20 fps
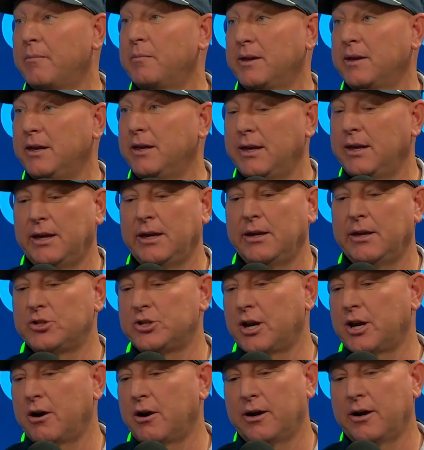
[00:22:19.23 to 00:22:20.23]
He and
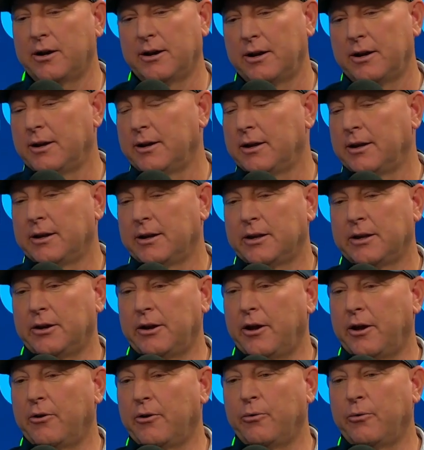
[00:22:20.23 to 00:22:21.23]
Jarrett,
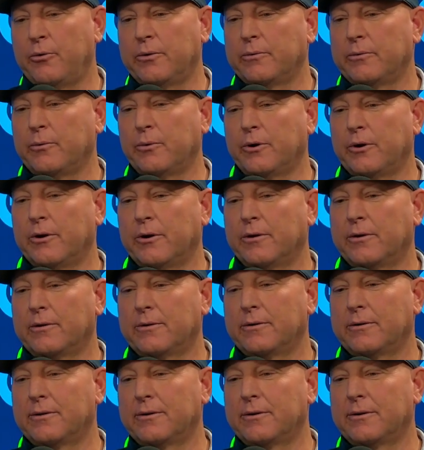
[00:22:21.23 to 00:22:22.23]
were,
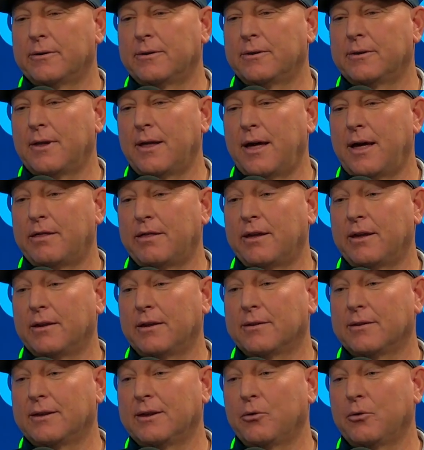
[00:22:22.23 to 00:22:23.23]
I think,
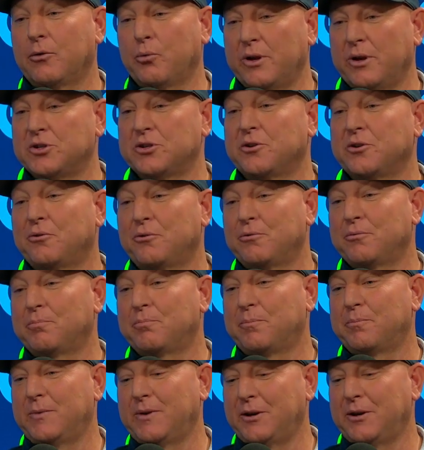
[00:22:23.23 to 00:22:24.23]
the original,
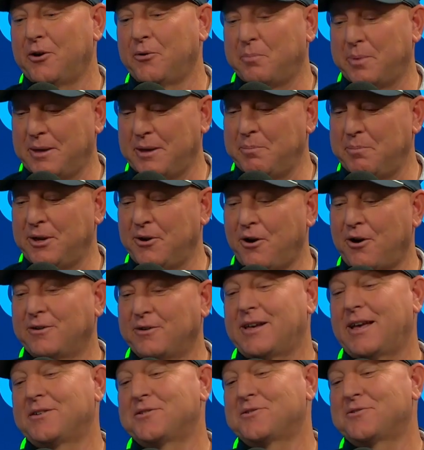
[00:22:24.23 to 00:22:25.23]
PPR
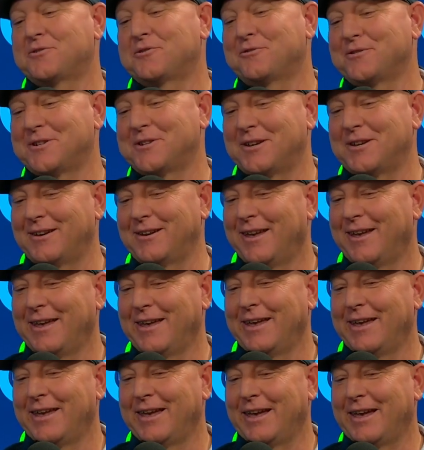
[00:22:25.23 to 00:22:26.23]
testers and
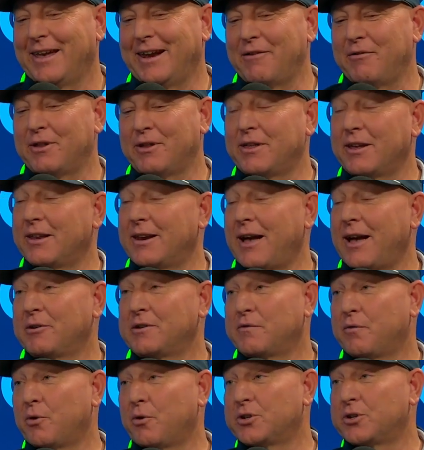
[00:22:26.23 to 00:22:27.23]
everything. And I was
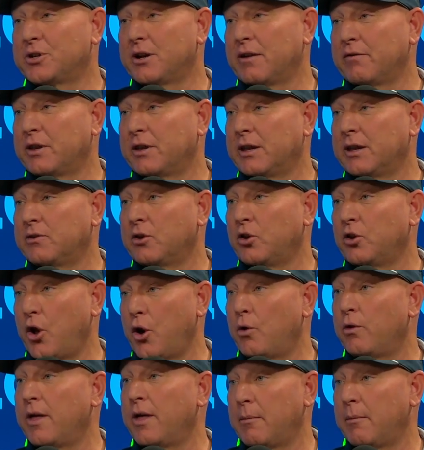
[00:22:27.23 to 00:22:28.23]
fortunate enough to get to
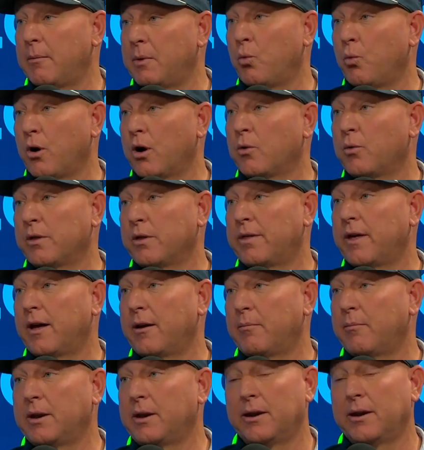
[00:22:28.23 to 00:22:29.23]
know them and work with
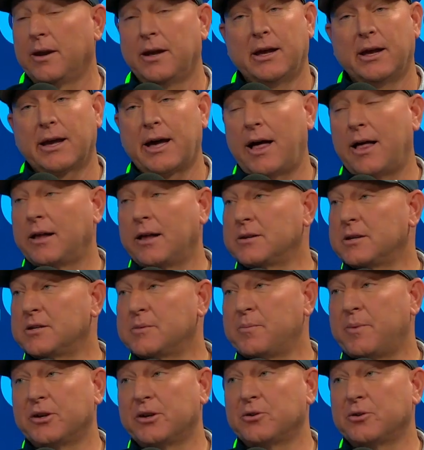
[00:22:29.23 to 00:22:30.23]
them. And Colin's a
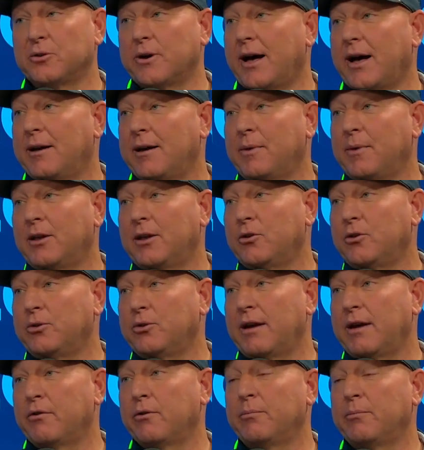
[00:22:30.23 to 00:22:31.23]
special guy, man. You'll
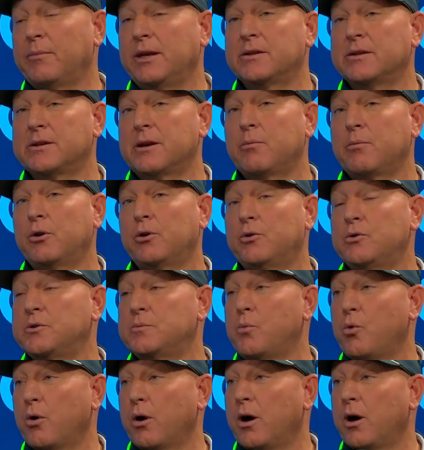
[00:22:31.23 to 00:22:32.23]
never meet someone who's
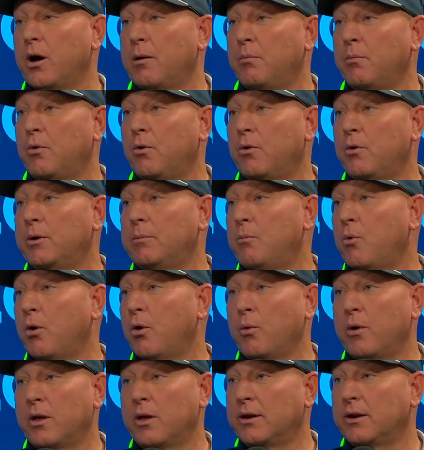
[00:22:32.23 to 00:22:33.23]
more humble and more
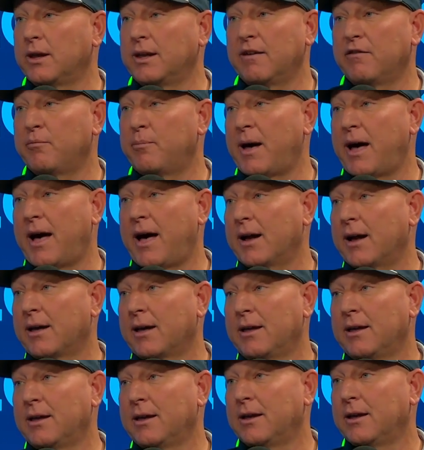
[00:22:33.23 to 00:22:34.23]
willing to give back
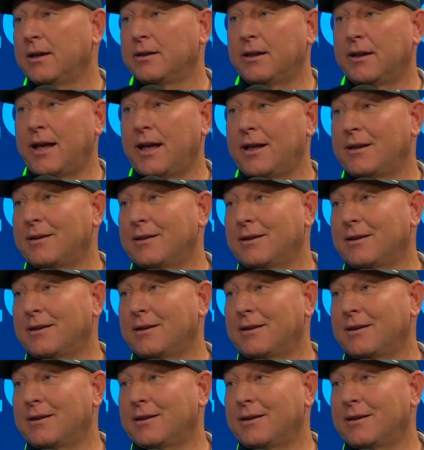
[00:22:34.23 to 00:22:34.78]
than that